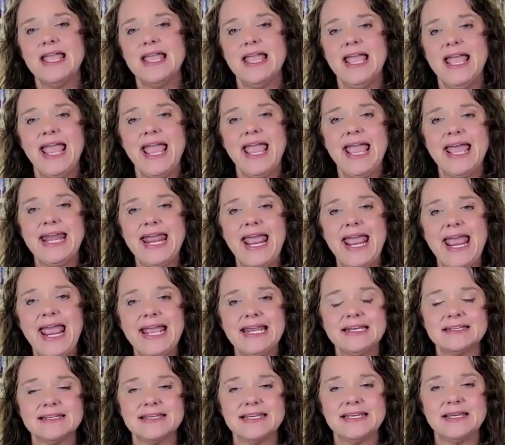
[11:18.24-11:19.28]
and
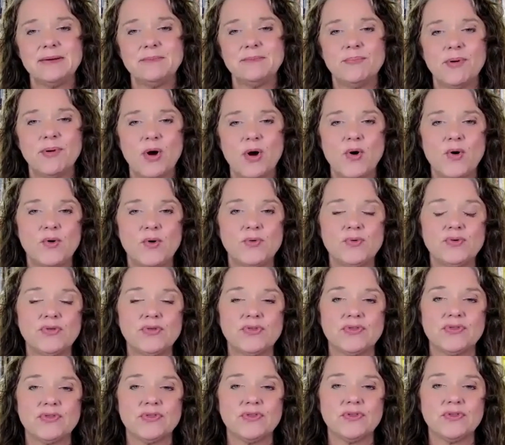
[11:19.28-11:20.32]
handling both
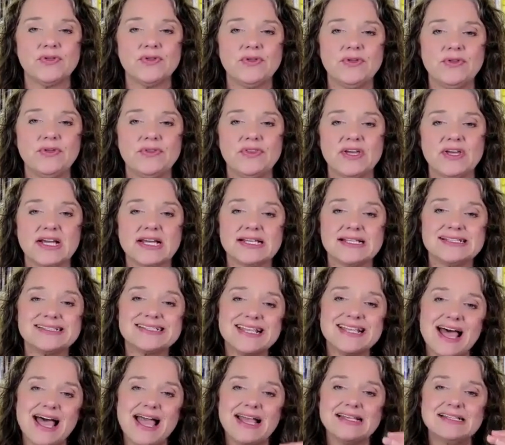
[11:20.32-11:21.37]
the
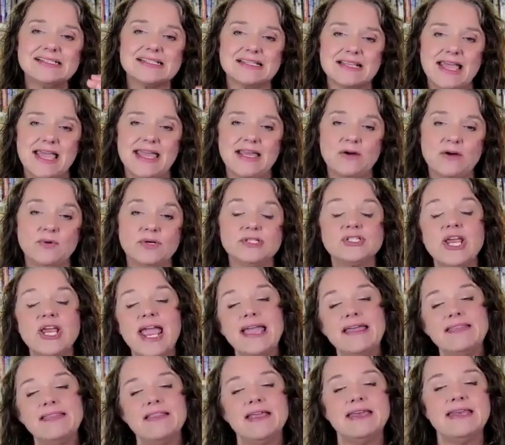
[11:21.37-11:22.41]
concise language
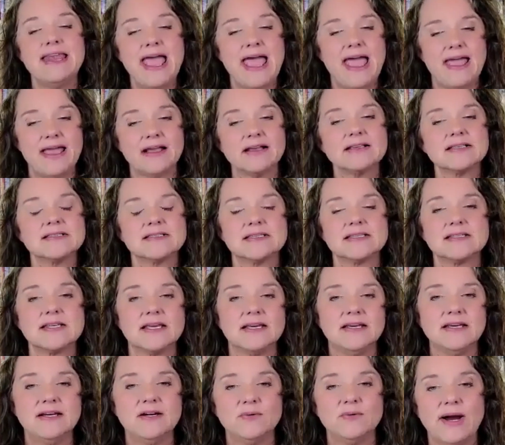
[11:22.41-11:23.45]
and the next,
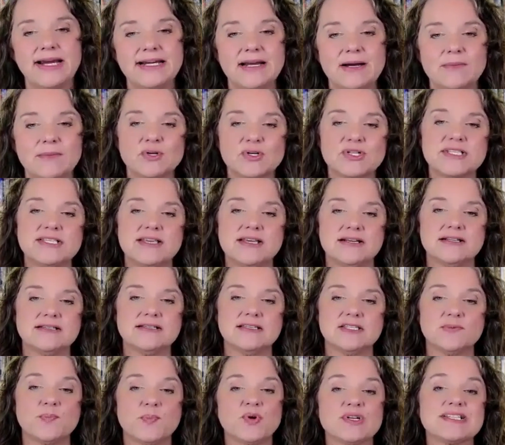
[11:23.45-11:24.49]
right? Number 6
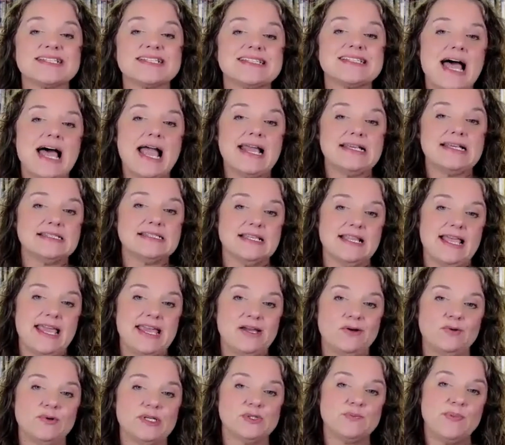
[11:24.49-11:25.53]
is precise
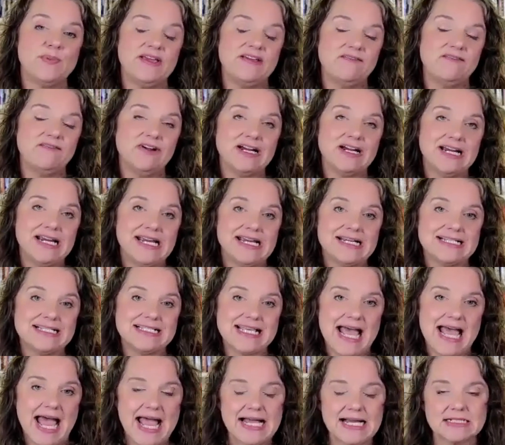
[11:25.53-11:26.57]
language, being very
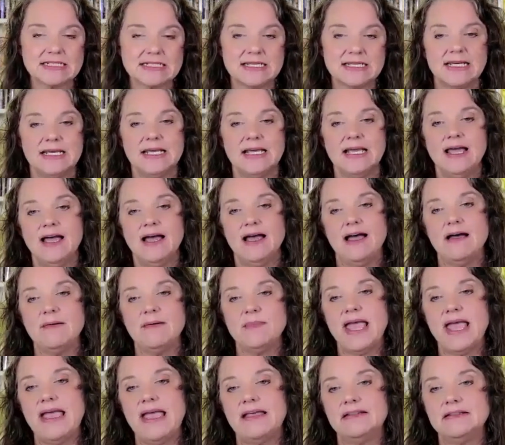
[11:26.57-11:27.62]
exact.
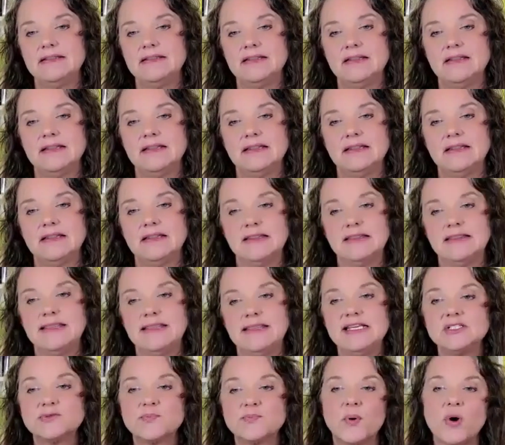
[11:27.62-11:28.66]
And
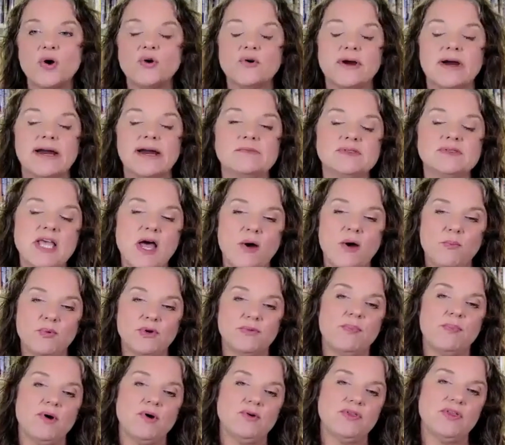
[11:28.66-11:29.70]
these programs help
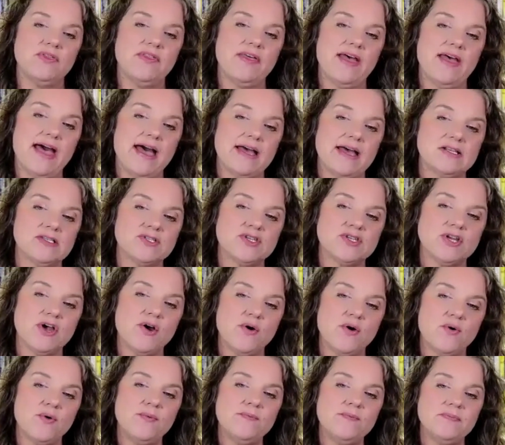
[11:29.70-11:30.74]
with both of that.
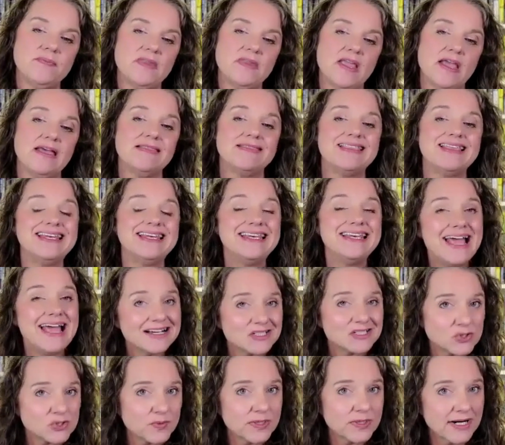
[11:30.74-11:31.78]
So the
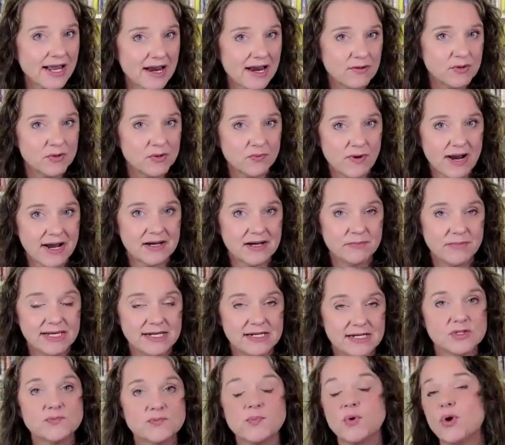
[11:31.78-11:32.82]
next one I would recommend
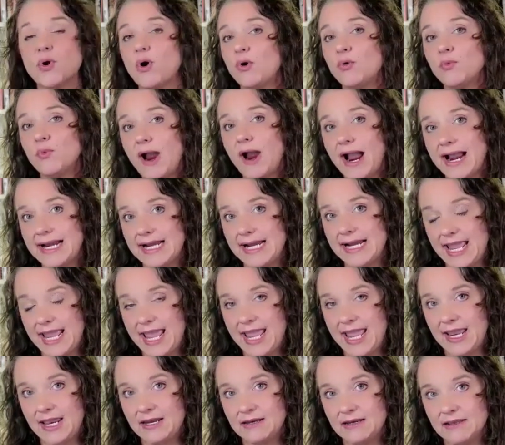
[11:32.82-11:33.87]
is Pro Writing
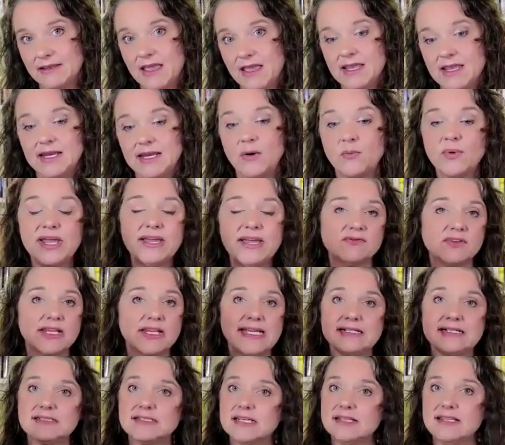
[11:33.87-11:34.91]
Aid. Now, we have
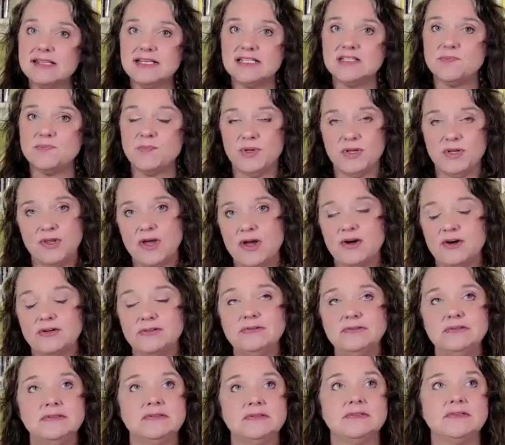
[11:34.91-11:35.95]
links to these
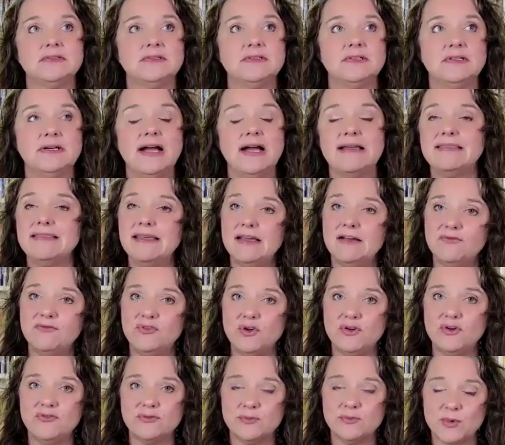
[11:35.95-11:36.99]
below. I think a
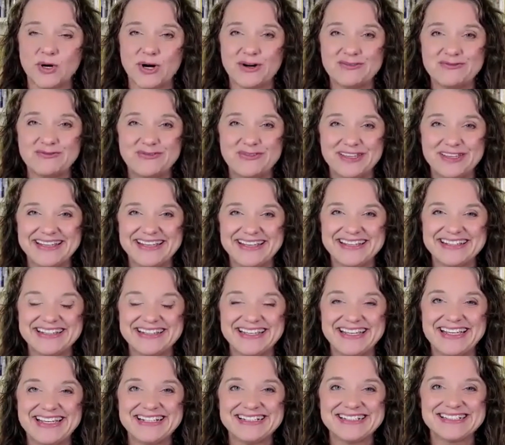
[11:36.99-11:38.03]
few of them are affiliate
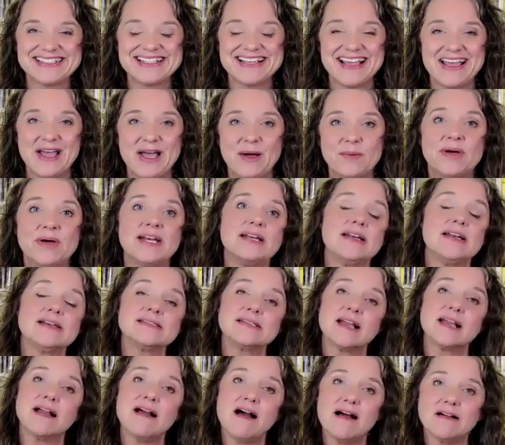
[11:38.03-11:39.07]
links, but it
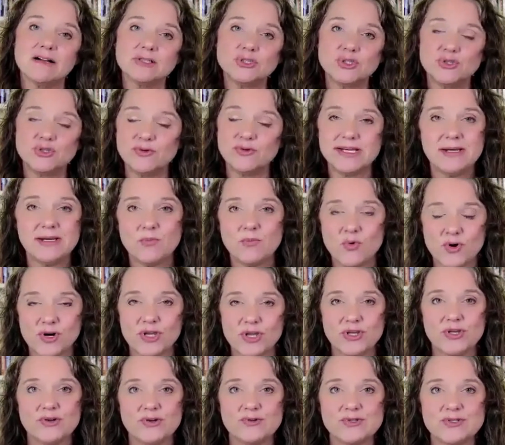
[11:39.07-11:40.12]
doesn't cost you any more to
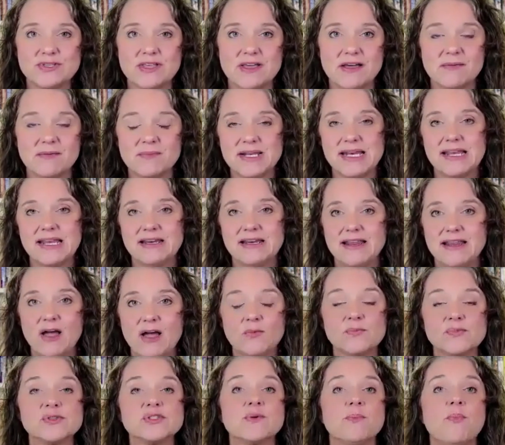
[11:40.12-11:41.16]
use them, and it
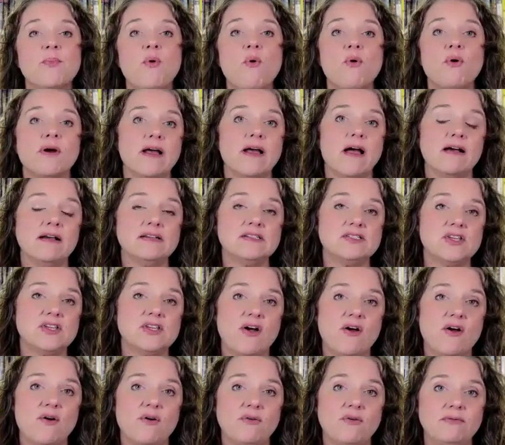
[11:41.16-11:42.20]
helps support us.
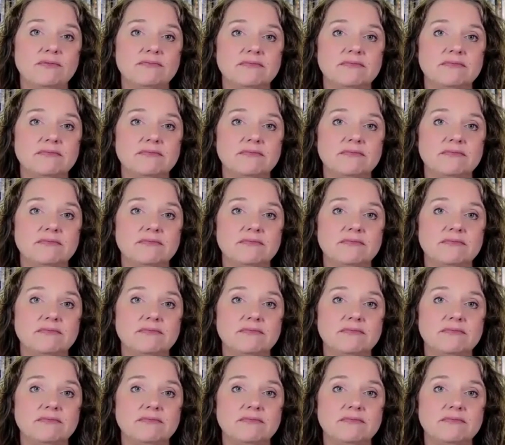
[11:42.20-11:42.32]
So